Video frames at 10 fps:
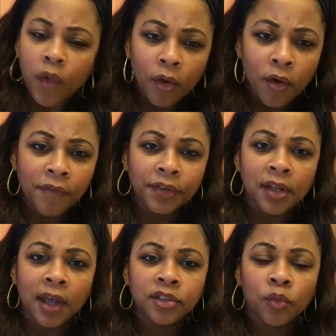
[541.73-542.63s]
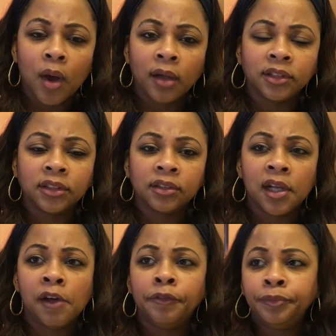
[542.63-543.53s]
Going for nice walks and
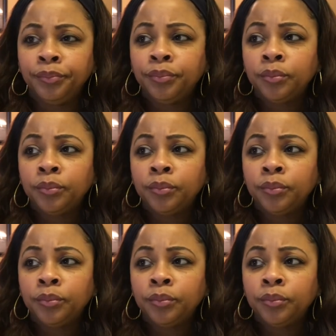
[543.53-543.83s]
stuff.